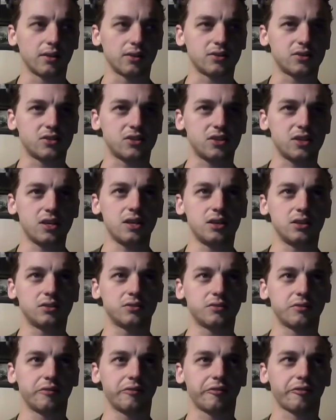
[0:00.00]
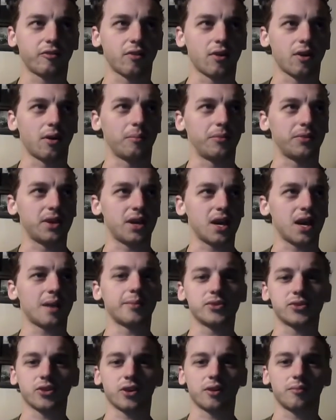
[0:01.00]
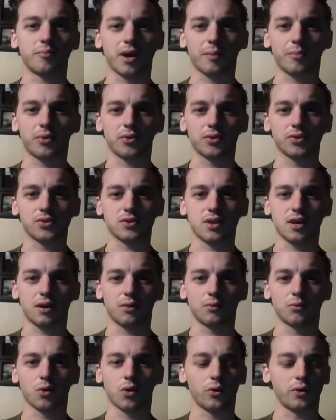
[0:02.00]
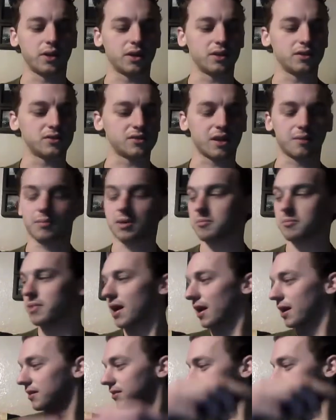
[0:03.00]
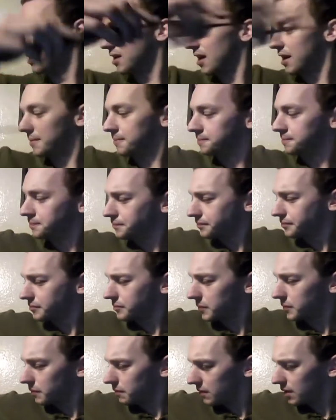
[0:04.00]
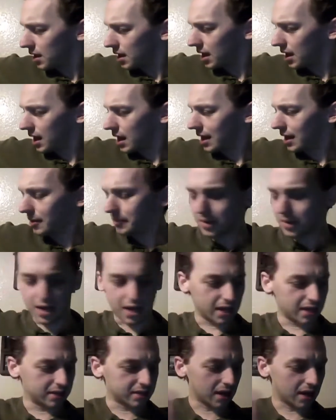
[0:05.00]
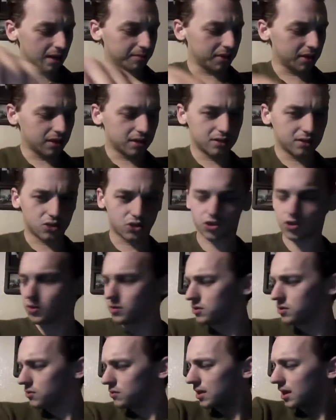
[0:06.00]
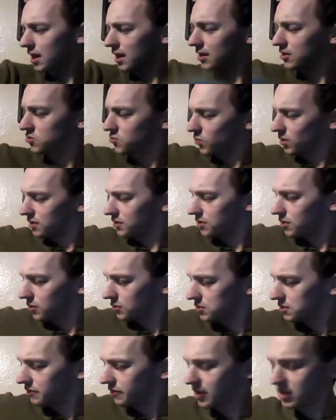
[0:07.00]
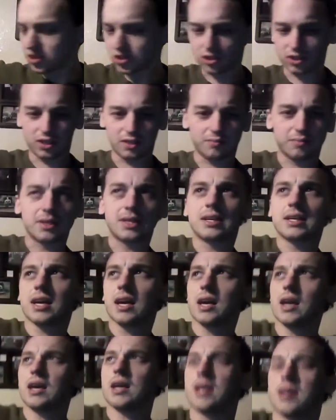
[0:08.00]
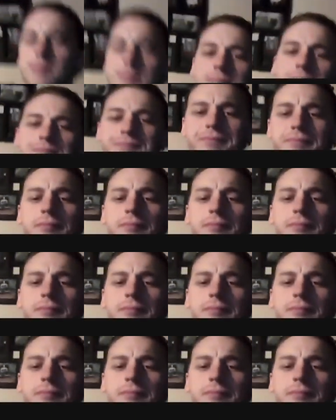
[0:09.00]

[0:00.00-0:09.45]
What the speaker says: seeds from the Amazon peppers that Roland had sent me back in the day. And I'm going to show you guys what those eventually became.